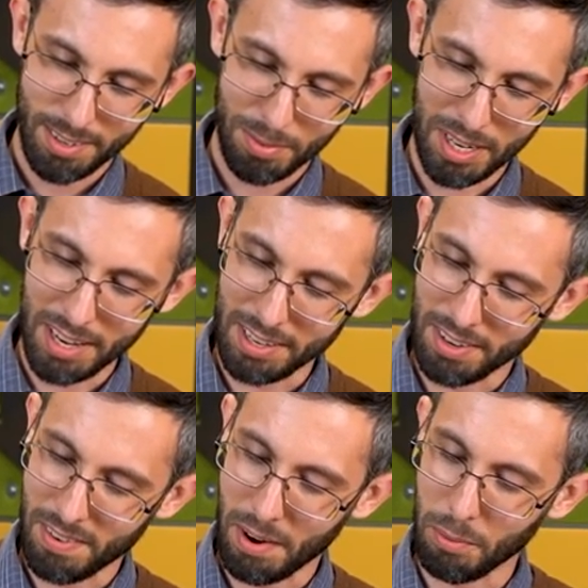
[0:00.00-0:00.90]
we'd like to
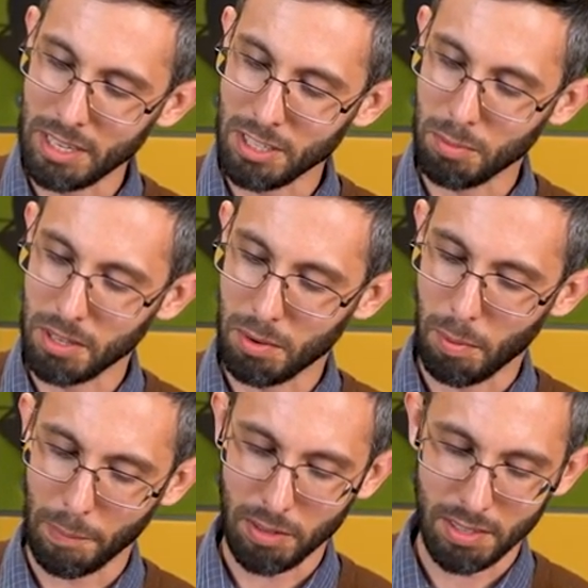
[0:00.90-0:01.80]
know how reasonable their
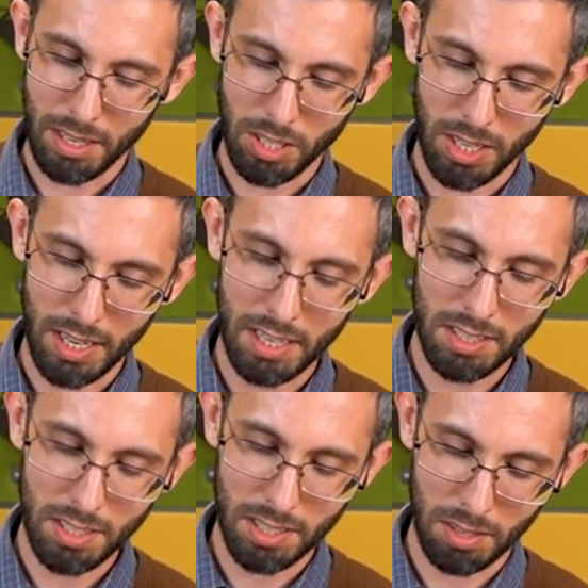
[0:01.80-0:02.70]
representation
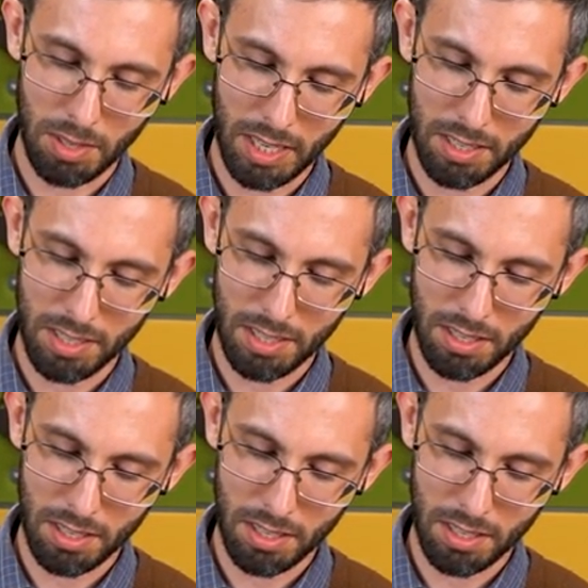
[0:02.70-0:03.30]
is, though, it is,